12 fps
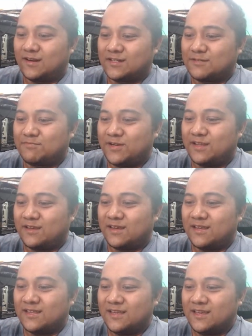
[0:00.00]
It's pretty
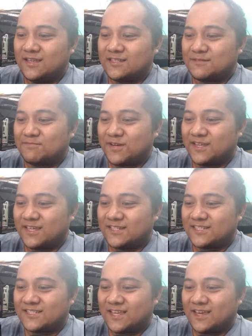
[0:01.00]

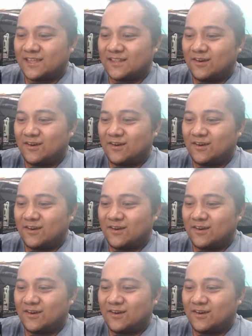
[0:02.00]
insane.